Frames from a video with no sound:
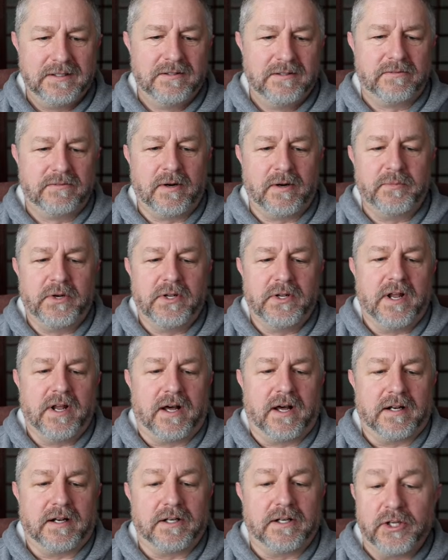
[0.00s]
from
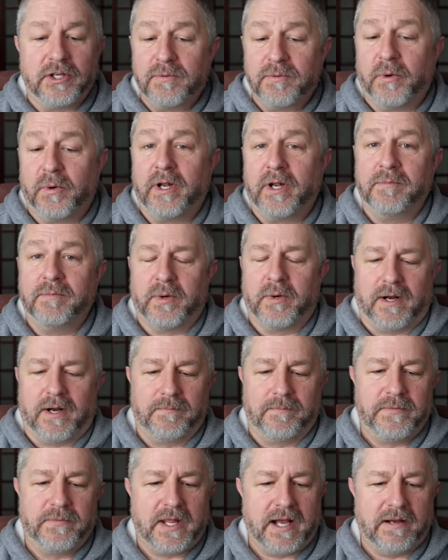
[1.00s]
Renata. Good morning, Bob.
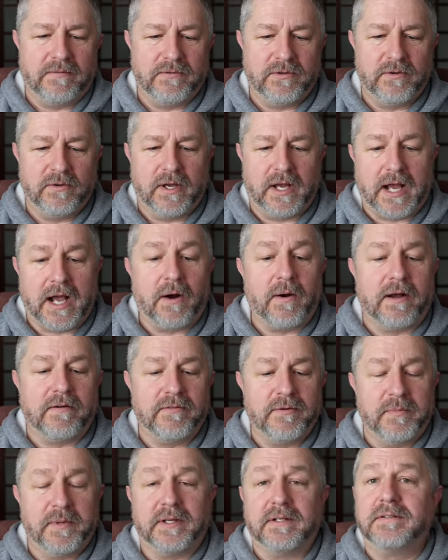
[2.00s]
Have you? How have
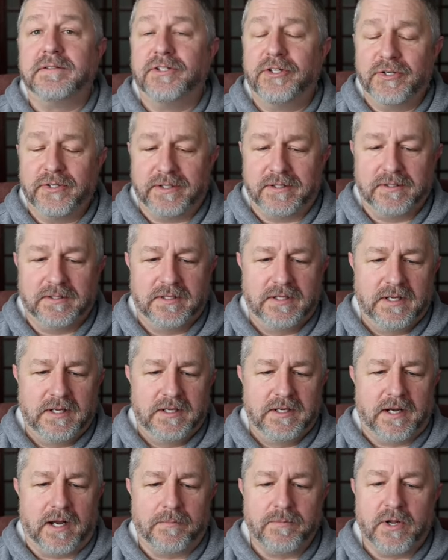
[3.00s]
you been? Good.
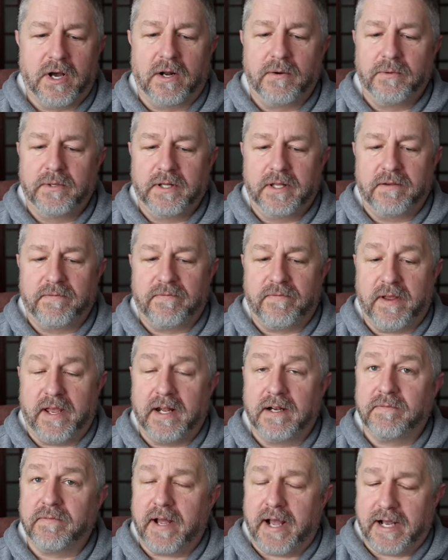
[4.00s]
I'm not really a
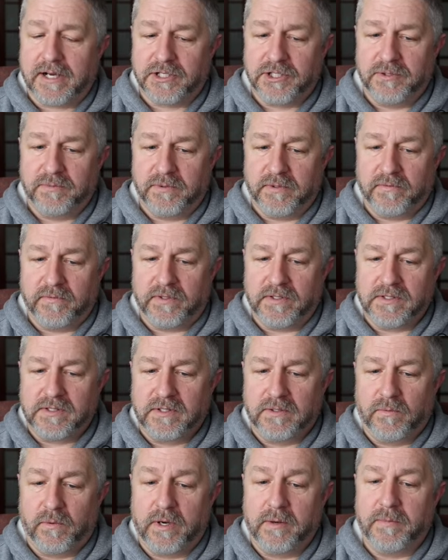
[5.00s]
fan of action movies.
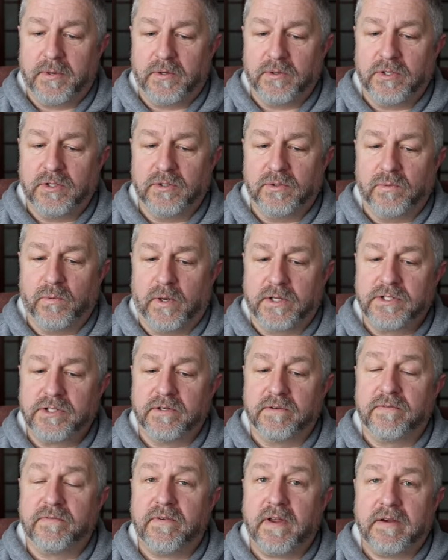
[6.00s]
What about you? What's your
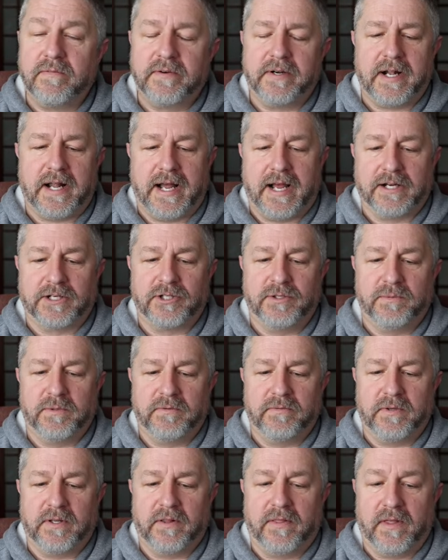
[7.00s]
favorite action
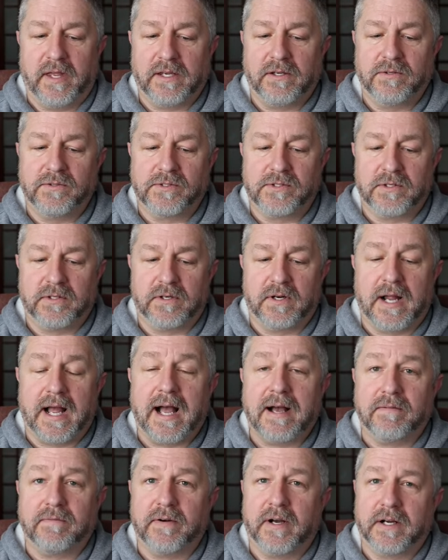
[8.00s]
movie? Thank you, sir.
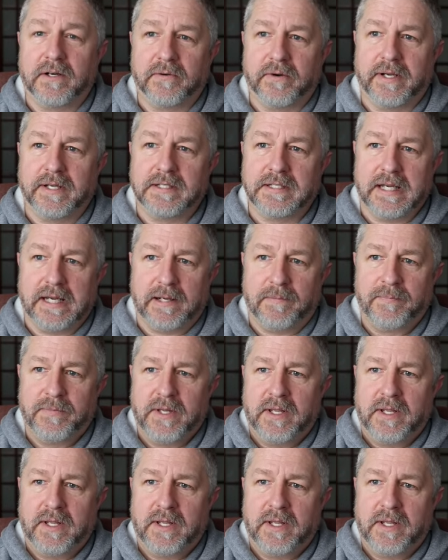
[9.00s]
Have a great day.